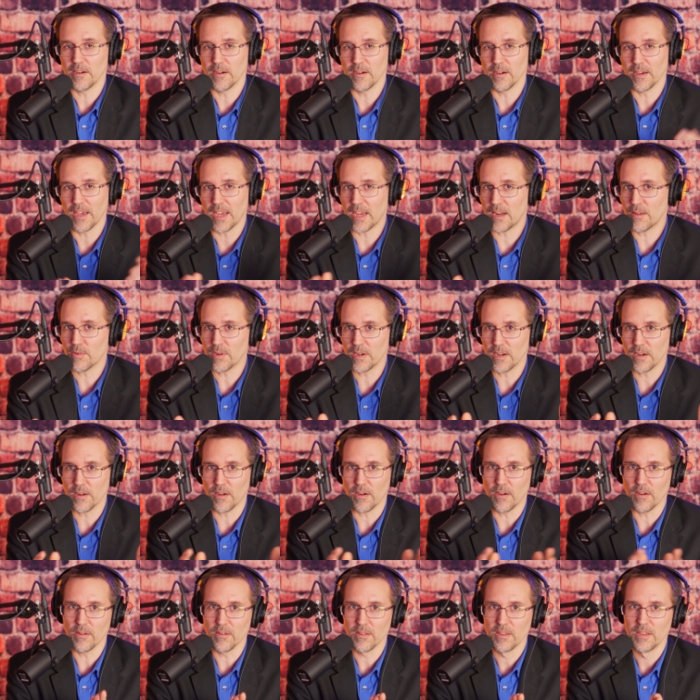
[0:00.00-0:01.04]
uh, anyone at
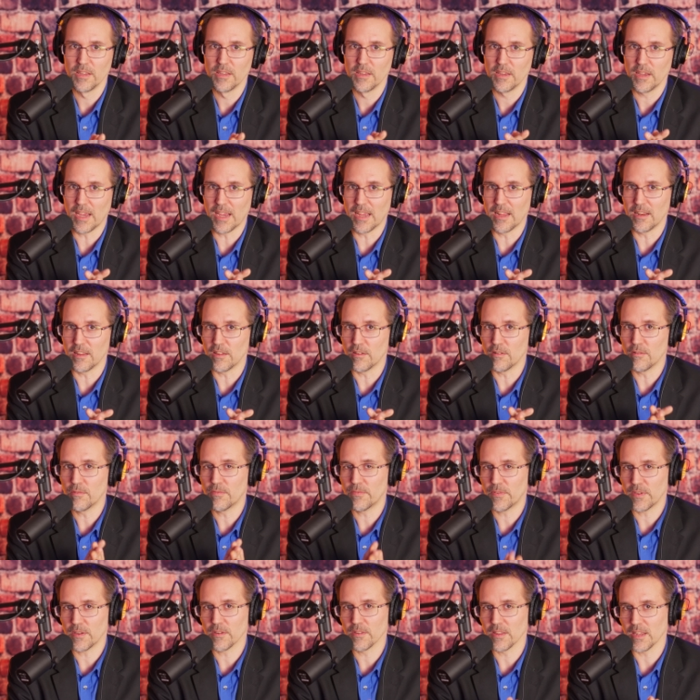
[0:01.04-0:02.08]
all, and you
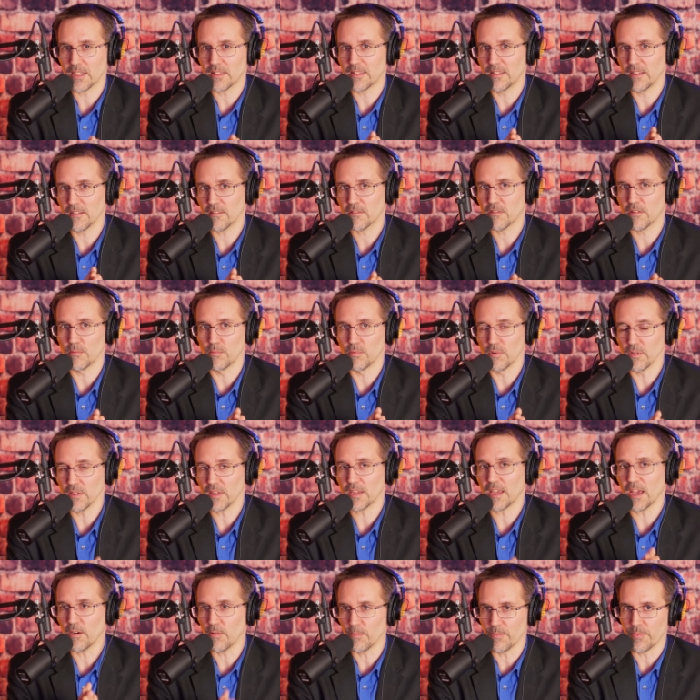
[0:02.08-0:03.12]
feel like this could
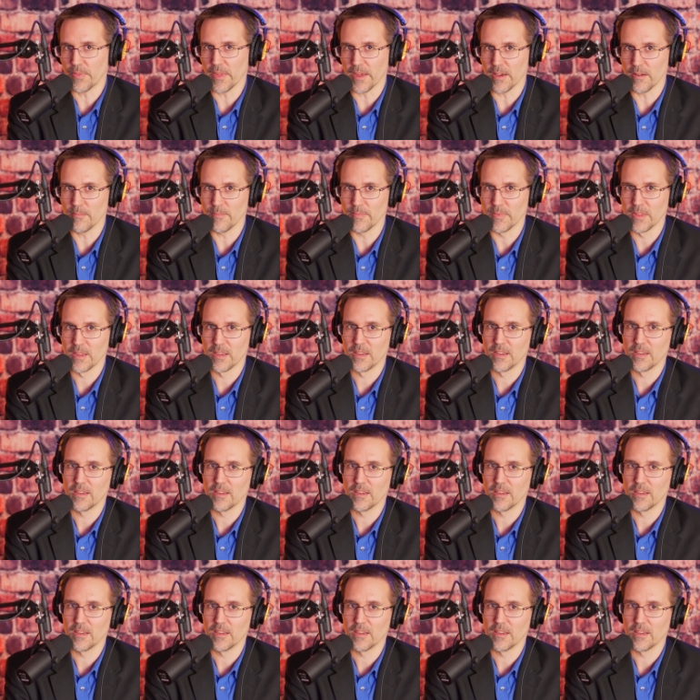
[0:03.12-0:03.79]
really help them,